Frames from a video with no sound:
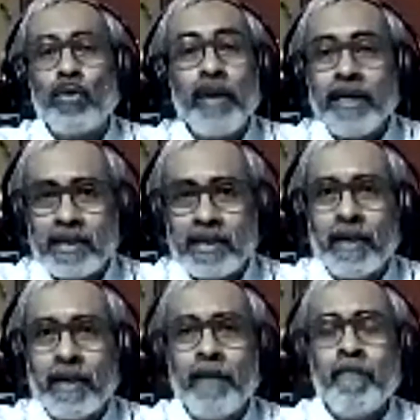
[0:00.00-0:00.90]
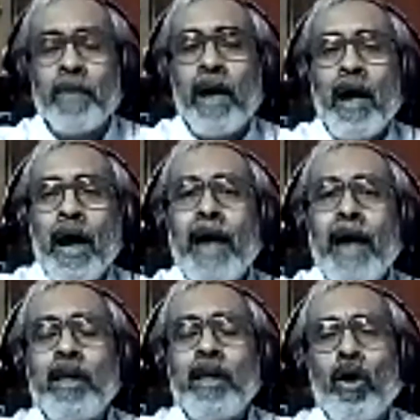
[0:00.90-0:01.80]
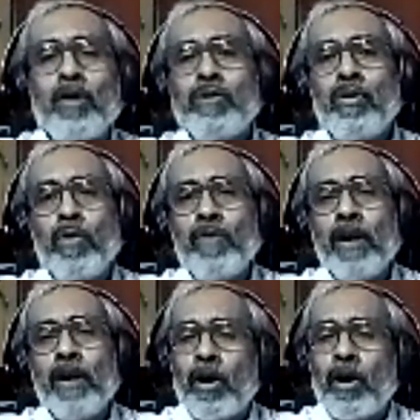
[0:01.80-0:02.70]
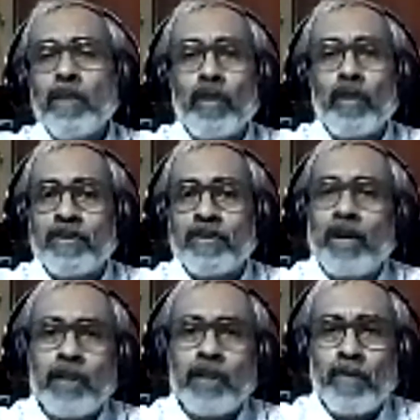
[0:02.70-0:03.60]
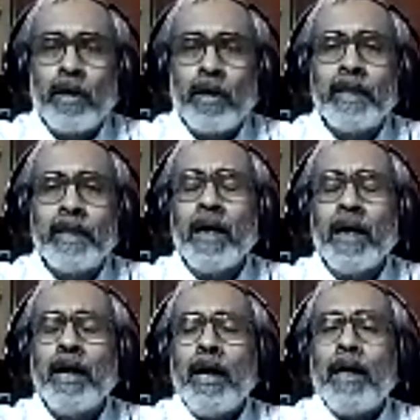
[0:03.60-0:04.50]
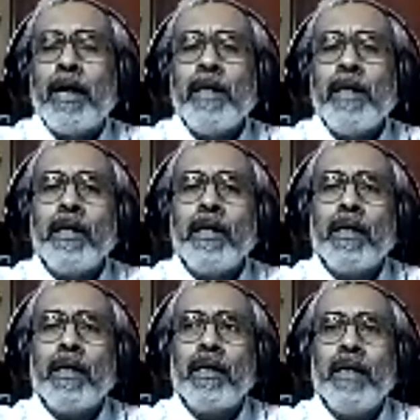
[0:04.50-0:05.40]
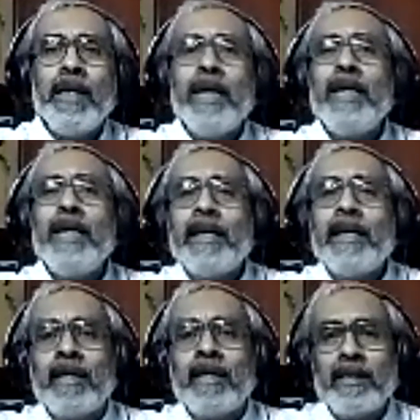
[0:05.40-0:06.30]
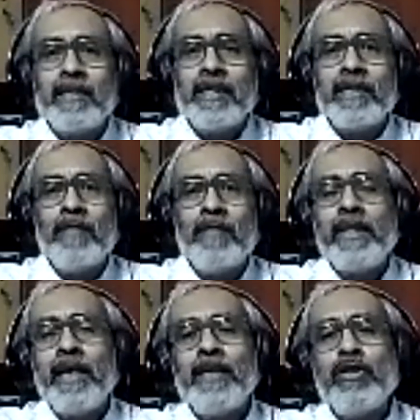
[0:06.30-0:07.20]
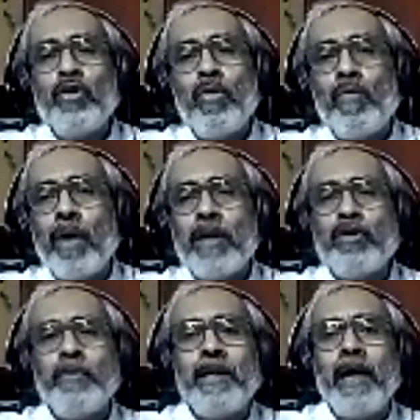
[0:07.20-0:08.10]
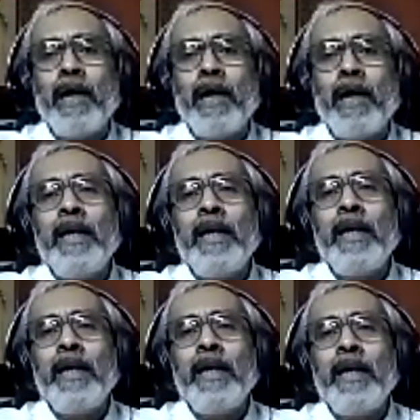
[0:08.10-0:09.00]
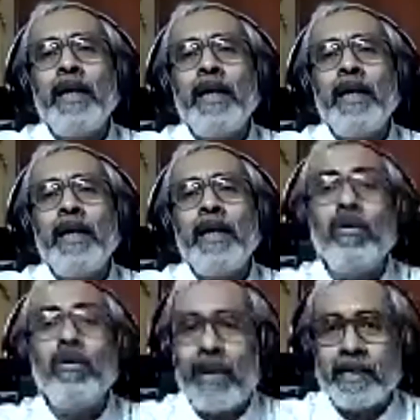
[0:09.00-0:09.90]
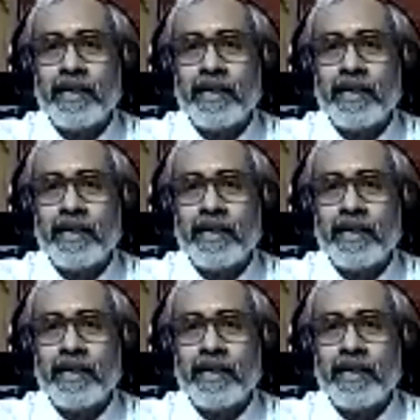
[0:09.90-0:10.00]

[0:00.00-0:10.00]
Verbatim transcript: season, and they also go for a lot of construction work in the in the uh, lean agricultural season when there is no work to be done in their villages, in their own villages.